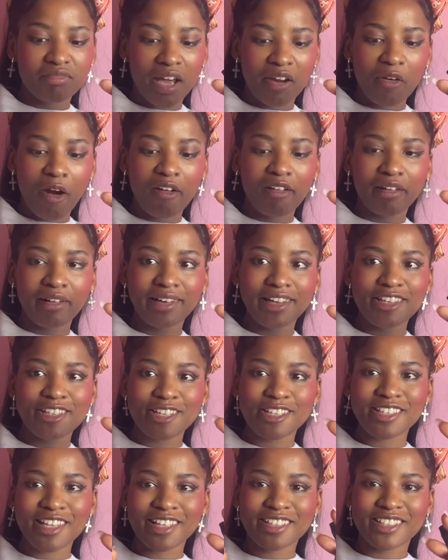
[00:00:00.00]
ironically,
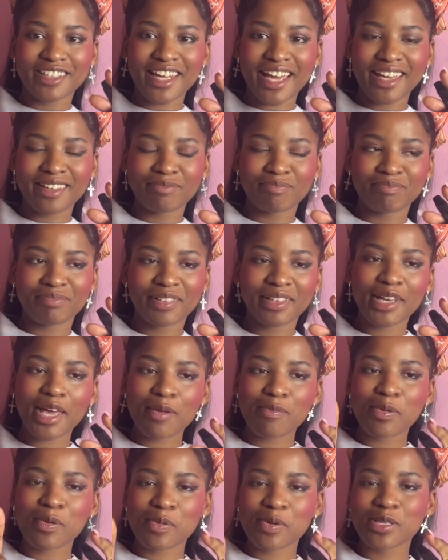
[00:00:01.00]
just like today,
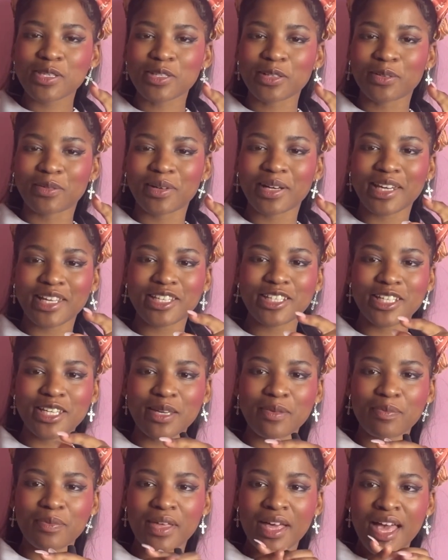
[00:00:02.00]
labor was still really cheap.